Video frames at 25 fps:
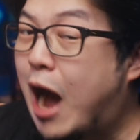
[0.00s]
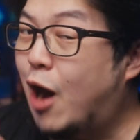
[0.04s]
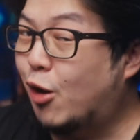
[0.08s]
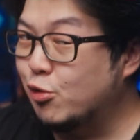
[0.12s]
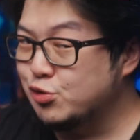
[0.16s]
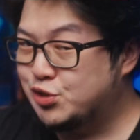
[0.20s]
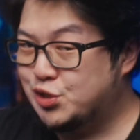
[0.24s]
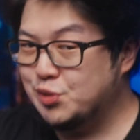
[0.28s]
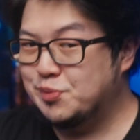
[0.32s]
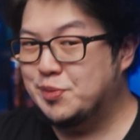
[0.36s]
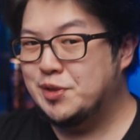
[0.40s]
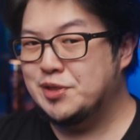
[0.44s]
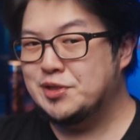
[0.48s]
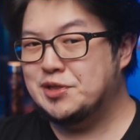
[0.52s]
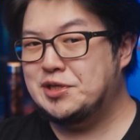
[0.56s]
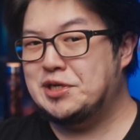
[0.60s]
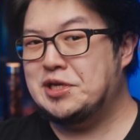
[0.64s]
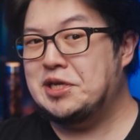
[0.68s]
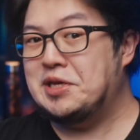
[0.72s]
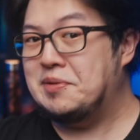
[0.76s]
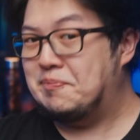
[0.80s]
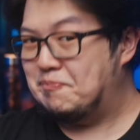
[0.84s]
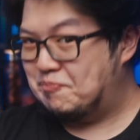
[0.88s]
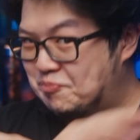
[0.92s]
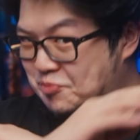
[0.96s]

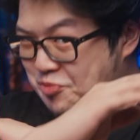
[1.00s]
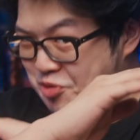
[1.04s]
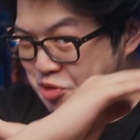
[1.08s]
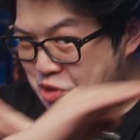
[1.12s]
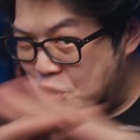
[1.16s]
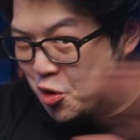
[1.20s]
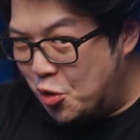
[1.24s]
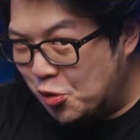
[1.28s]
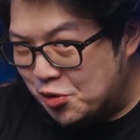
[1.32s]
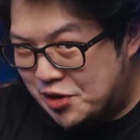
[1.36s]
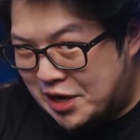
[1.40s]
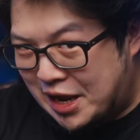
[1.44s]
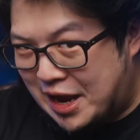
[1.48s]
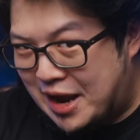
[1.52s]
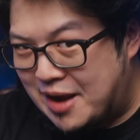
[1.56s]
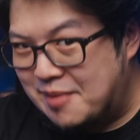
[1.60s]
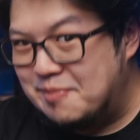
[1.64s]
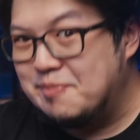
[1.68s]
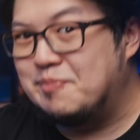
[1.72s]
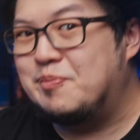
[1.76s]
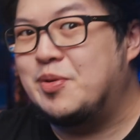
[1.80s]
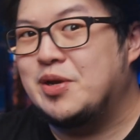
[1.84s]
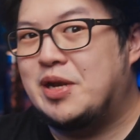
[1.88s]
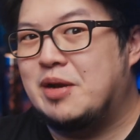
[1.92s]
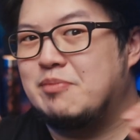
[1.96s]
Ultimately, no
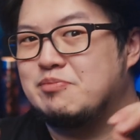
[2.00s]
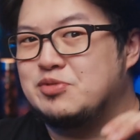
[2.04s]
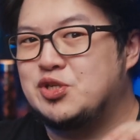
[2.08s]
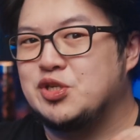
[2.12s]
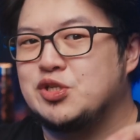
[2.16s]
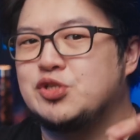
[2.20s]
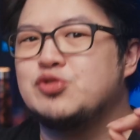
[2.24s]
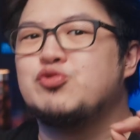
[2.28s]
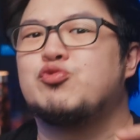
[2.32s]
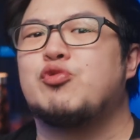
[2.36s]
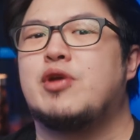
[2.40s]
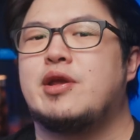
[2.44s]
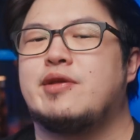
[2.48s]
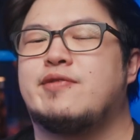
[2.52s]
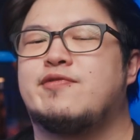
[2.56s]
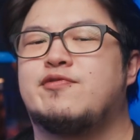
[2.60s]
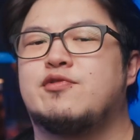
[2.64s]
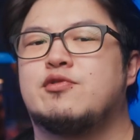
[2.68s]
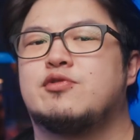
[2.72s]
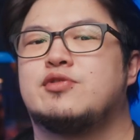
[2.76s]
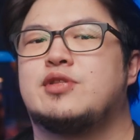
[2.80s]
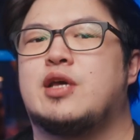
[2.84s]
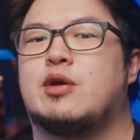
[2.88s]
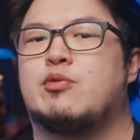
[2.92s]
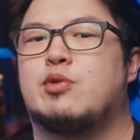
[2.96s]
cap, but I'm just
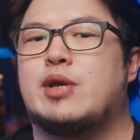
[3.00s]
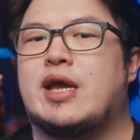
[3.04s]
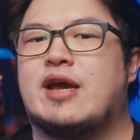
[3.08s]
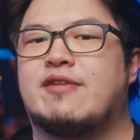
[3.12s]
grateful that we